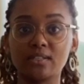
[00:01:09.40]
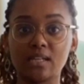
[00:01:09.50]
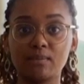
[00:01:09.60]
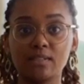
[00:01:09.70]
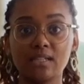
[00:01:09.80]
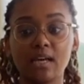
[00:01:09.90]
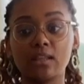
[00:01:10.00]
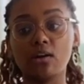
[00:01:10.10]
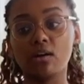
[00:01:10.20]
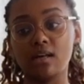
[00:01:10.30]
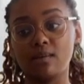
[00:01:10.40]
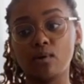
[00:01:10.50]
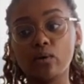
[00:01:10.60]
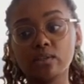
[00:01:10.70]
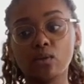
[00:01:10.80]
I put together, and I'm
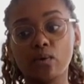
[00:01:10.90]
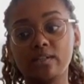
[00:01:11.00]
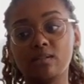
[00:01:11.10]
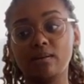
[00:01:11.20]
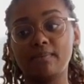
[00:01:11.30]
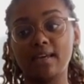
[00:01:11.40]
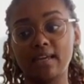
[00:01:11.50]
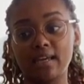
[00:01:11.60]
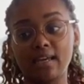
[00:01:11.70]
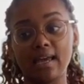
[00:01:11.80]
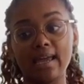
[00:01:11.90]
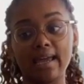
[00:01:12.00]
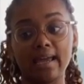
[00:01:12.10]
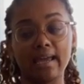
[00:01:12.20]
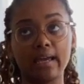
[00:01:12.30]
also going to be making
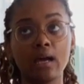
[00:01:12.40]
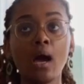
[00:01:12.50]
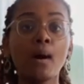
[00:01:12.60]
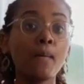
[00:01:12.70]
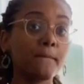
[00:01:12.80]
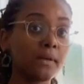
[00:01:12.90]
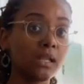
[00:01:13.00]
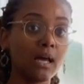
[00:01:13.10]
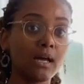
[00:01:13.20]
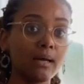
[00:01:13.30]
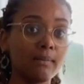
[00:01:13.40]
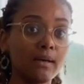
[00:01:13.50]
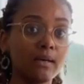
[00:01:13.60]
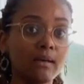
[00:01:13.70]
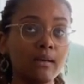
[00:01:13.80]
a
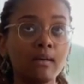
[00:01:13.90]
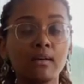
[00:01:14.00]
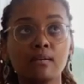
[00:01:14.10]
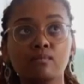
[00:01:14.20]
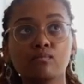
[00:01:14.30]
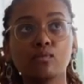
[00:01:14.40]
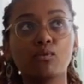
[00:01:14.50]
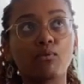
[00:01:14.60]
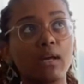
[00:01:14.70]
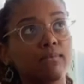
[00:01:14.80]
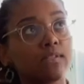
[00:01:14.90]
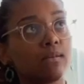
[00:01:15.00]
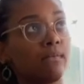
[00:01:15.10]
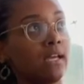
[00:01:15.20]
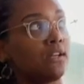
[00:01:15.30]
plum grape
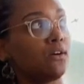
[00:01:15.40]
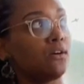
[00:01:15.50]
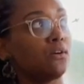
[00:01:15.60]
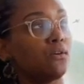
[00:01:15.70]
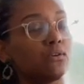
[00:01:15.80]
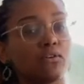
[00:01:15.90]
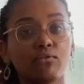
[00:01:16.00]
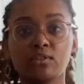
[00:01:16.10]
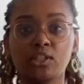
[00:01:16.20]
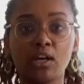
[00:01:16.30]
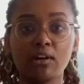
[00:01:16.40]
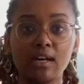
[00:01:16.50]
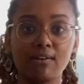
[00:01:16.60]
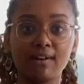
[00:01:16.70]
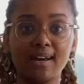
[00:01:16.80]
tomato or cherry
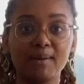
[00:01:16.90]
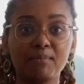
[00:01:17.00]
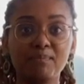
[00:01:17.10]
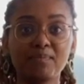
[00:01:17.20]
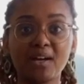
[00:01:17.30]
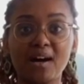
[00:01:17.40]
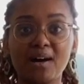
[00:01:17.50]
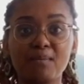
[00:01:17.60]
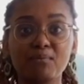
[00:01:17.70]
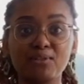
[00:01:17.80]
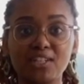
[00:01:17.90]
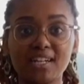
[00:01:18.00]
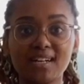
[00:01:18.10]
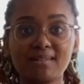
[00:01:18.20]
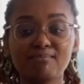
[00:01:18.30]
grape
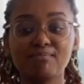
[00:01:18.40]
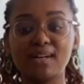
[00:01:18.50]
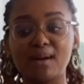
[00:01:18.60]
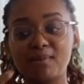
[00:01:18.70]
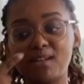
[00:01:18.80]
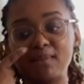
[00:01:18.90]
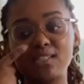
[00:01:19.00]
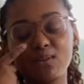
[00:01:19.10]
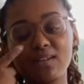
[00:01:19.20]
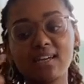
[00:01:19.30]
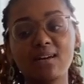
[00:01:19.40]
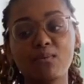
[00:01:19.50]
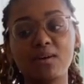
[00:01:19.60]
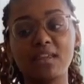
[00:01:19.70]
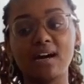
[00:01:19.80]
bruschetta, but I'm going to be doing it
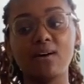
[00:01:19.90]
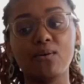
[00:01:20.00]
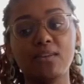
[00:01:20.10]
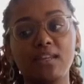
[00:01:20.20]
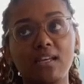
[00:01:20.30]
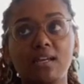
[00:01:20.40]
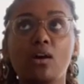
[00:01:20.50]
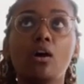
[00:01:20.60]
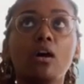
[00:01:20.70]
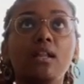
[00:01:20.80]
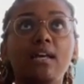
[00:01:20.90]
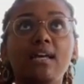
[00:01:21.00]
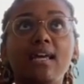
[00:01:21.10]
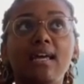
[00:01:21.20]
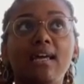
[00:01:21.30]
without the garlic
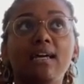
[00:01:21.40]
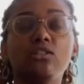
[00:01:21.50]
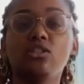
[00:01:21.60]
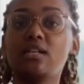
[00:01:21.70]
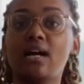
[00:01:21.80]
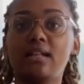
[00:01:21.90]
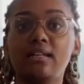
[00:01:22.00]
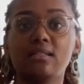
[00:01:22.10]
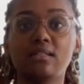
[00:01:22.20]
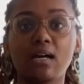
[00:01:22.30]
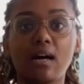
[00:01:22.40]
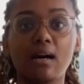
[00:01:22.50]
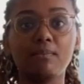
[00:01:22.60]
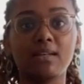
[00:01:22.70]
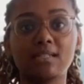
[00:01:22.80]
and shallots
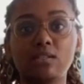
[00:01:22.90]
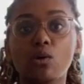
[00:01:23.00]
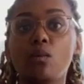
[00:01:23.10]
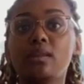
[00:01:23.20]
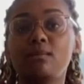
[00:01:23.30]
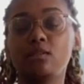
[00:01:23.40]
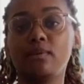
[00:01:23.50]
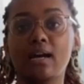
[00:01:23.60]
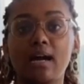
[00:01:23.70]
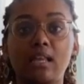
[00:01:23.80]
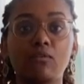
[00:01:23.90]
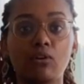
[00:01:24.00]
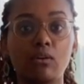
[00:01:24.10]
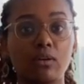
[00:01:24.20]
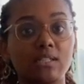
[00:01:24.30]
because I don't want them to be highly
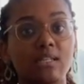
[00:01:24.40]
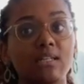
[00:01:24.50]
fragranted.